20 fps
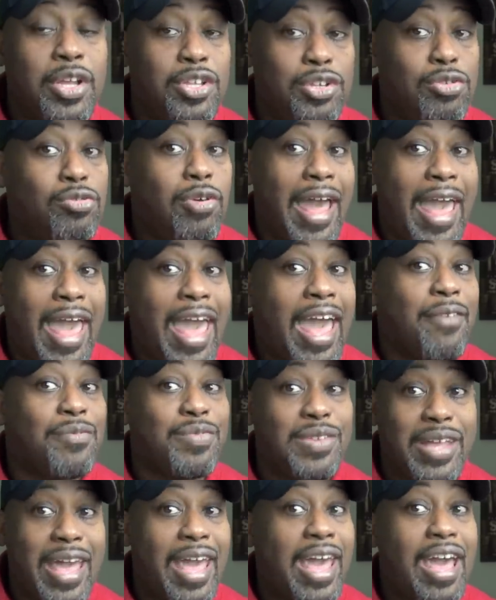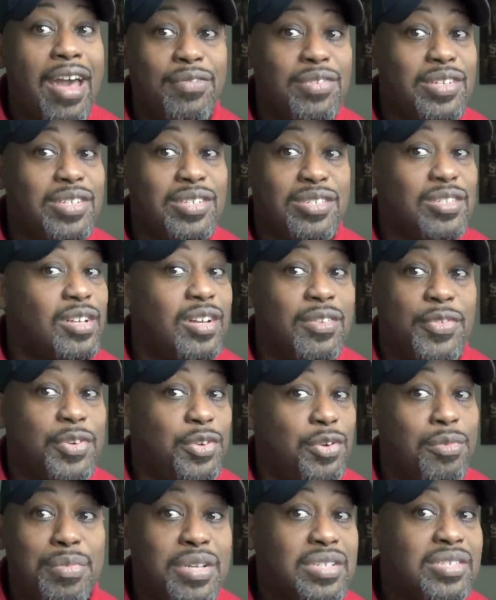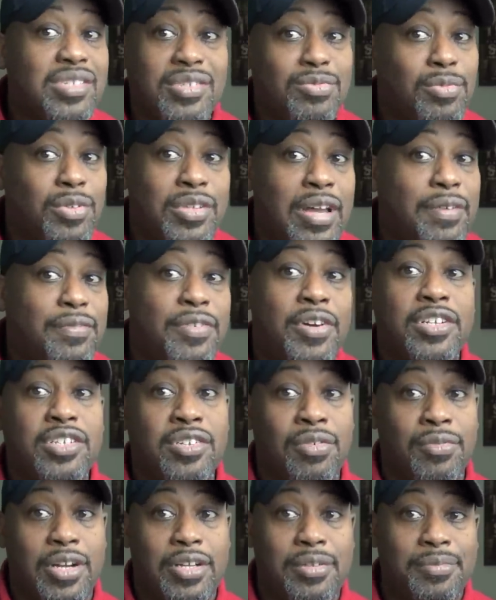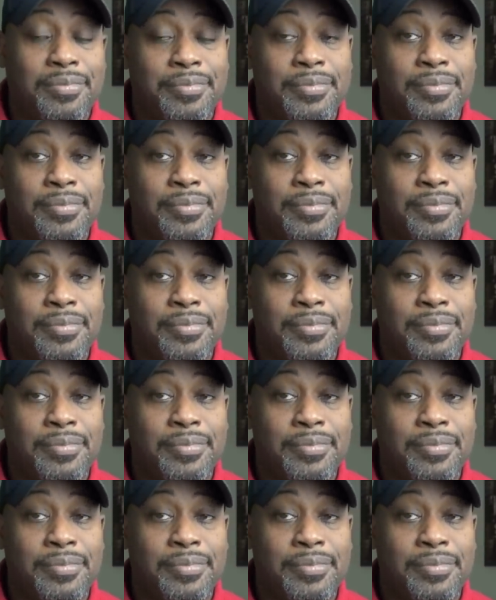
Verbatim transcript: You have to have this stuff, or your business will not function right.